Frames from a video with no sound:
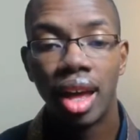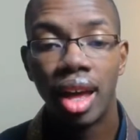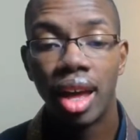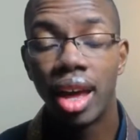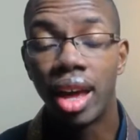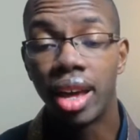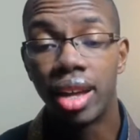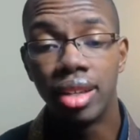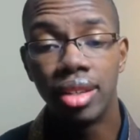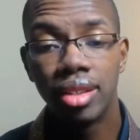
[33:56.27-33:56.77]

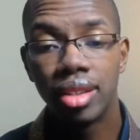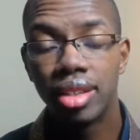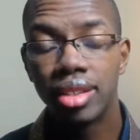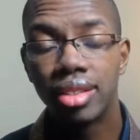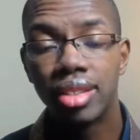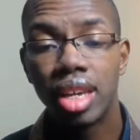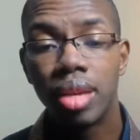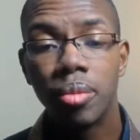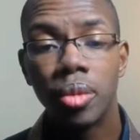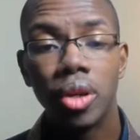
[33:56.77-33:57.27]
And the
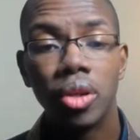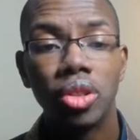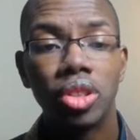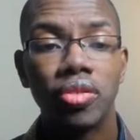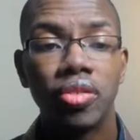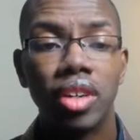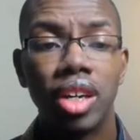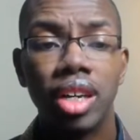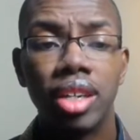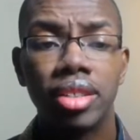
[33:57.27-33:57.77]
same goes
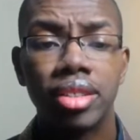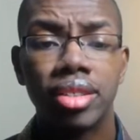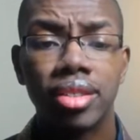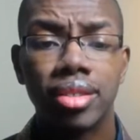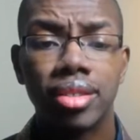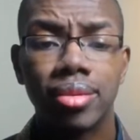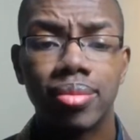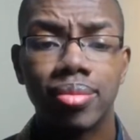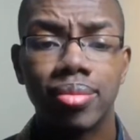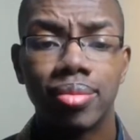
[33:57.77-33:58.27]
for
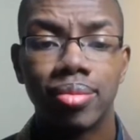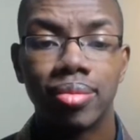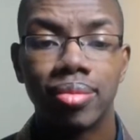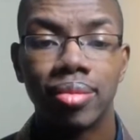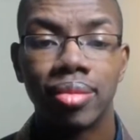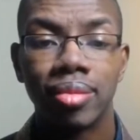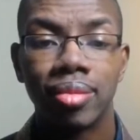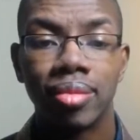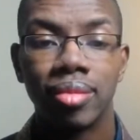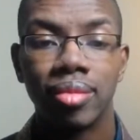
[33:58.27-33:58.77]
us.
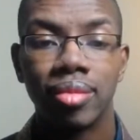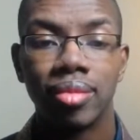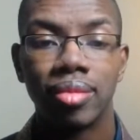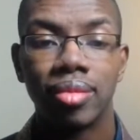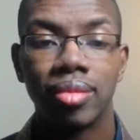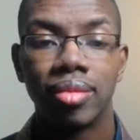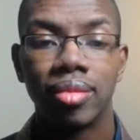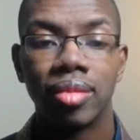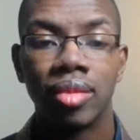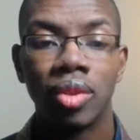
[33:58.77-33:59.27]

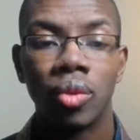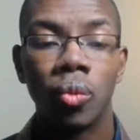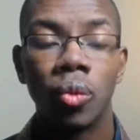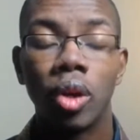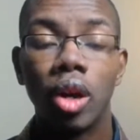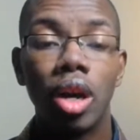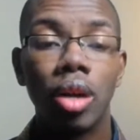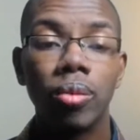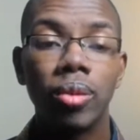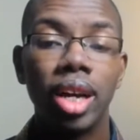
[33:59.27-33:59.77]

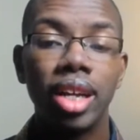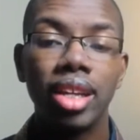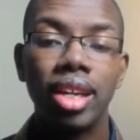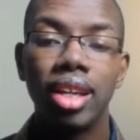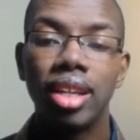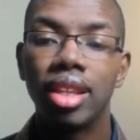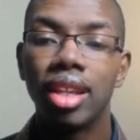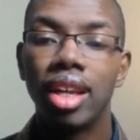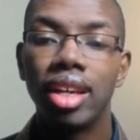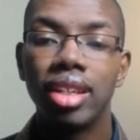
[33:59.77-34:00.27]
We're
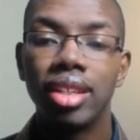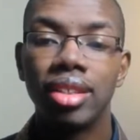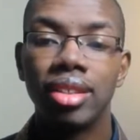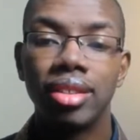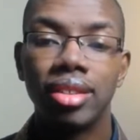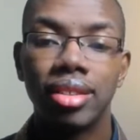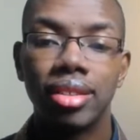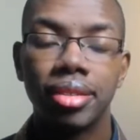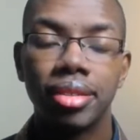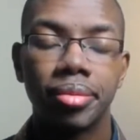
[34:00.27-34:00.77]
already
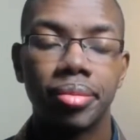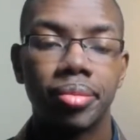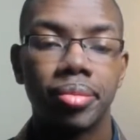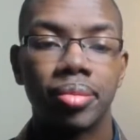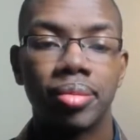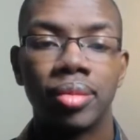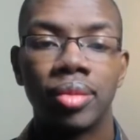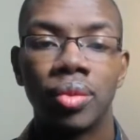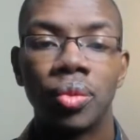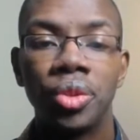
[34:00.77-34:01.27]
enlightened.
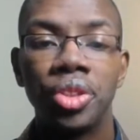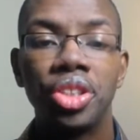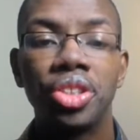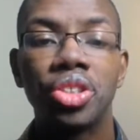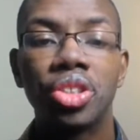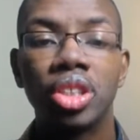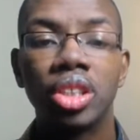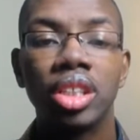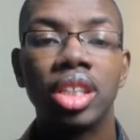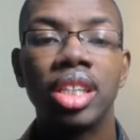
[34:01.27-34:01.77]
We're
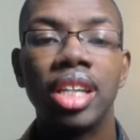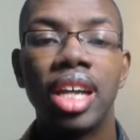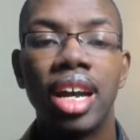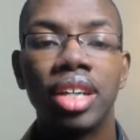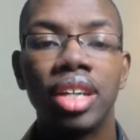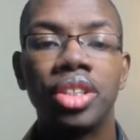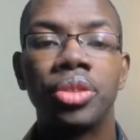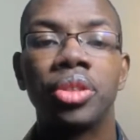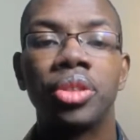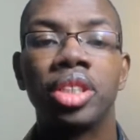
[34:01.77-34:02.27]
just learning how to